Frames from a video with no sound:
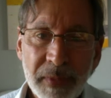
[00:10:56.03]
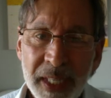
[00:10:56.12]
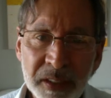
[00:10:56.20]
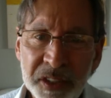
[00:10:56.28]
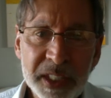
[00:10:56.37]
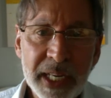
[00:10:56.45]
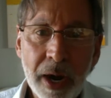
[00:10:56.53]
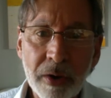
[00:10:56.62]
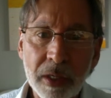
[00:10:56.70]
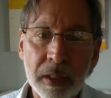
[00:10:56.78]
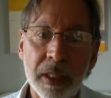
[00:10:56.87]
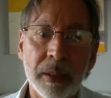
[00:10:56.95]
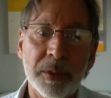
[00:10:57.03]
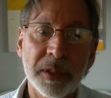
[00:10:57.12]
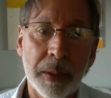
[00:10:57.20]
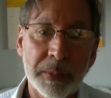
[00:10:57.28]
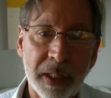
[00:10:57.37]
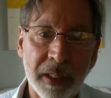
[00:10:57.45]
Sierra Club or
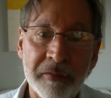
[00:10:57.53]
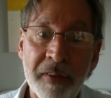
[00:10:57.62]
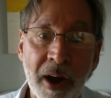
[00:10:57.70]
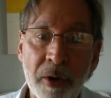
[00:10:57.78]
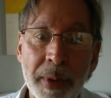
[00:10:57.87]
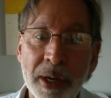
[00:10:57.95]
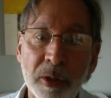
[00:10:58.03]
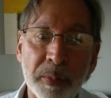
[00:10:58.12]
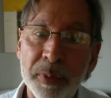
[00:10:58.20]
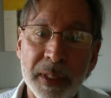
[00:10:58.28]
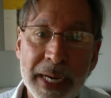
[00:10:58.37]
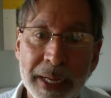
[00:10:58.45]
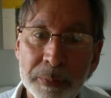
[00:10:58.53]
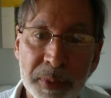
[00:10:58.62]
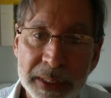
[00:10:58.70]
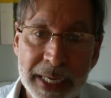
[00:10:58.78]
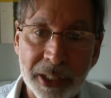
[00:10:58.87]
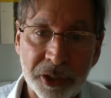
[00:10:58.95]
something, Environmental
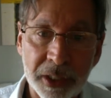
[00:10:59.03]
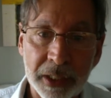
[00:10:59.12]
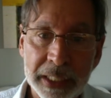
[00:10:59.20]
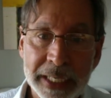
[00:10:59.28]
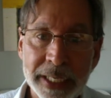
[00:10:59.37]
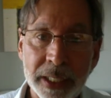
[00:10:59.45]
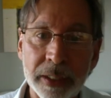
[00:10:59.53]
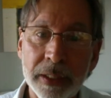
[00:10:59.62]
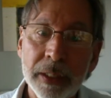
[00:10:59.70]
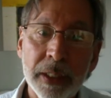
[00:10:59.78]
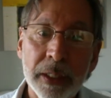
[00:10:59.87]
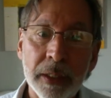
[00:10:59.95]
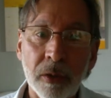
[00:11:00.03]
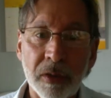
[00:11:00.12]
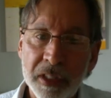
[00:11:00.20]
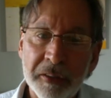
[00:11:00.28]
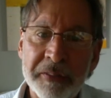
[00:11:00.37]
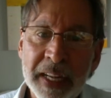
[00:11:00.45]
Protection League, or the
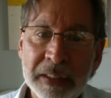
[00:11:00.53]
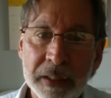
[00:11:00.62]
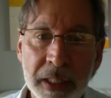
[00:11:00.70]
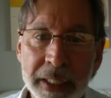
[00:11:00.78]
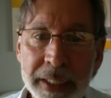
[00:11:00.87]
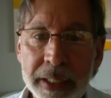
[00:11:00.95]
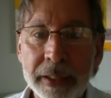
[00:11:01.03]
Defense League,